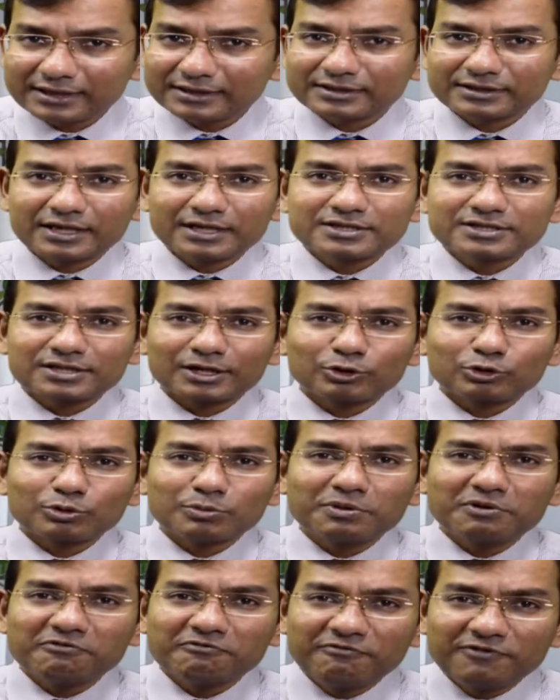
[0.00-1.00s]
turns out to
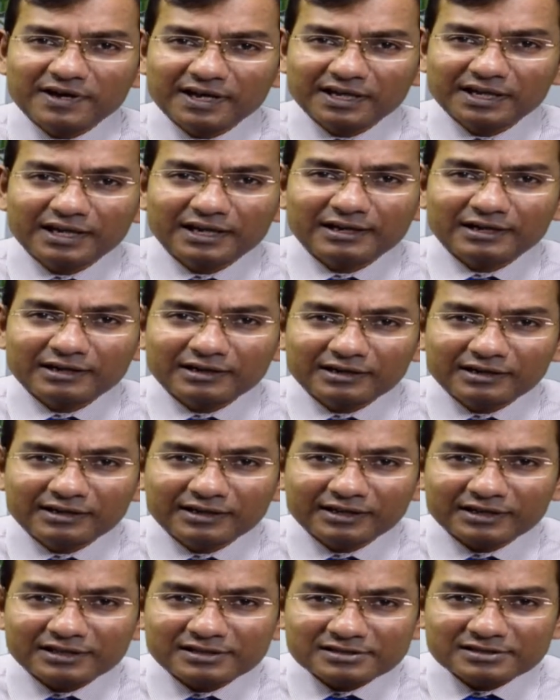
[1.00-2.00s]
be very
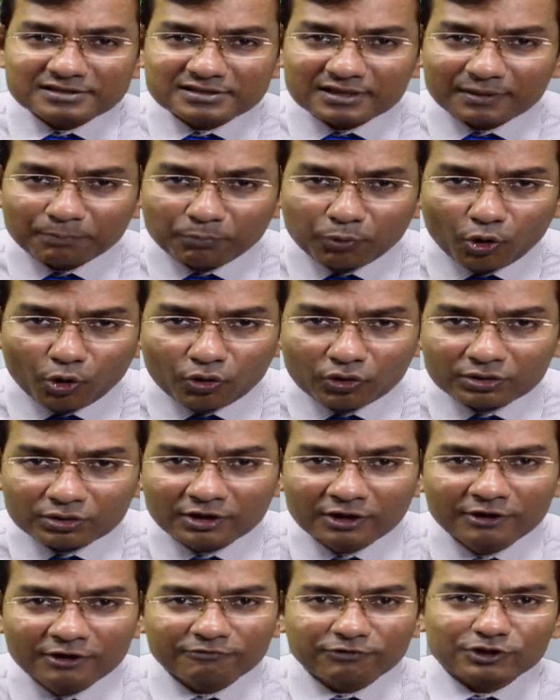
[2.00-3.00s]
critical support
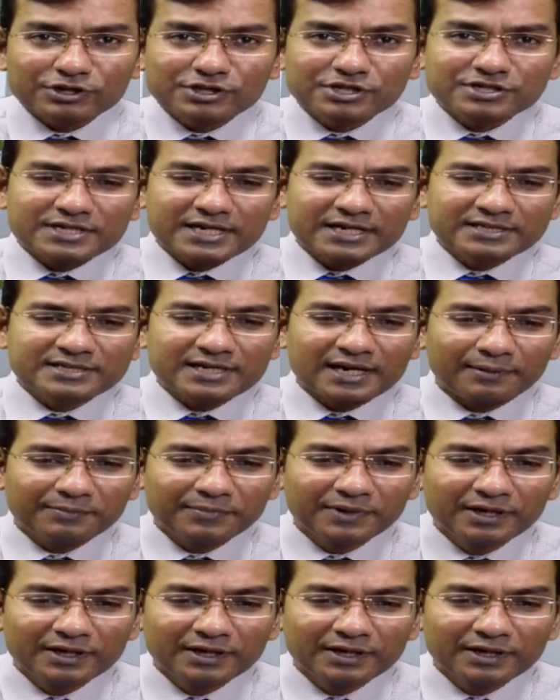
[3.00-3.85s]
for this exam.